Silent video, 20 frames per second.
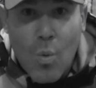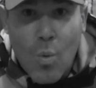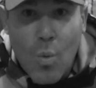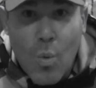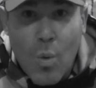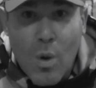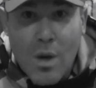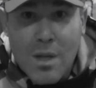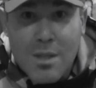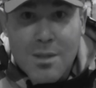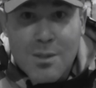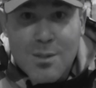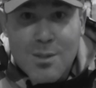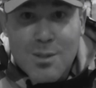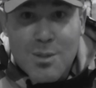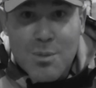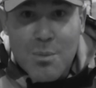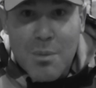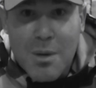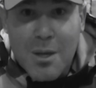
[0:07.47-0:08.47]
What
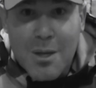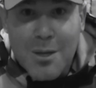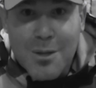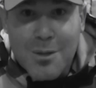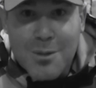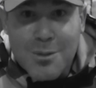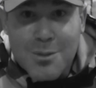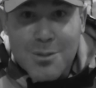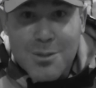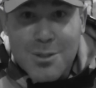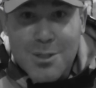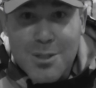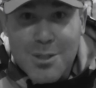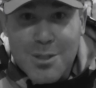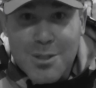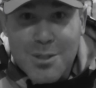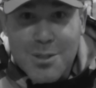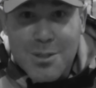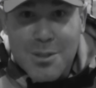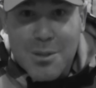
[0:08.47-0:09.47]
smells
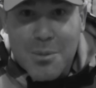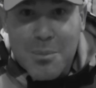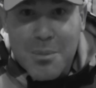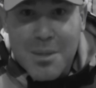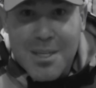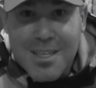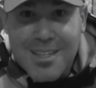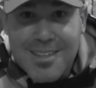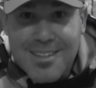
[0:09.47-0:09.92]
good to me?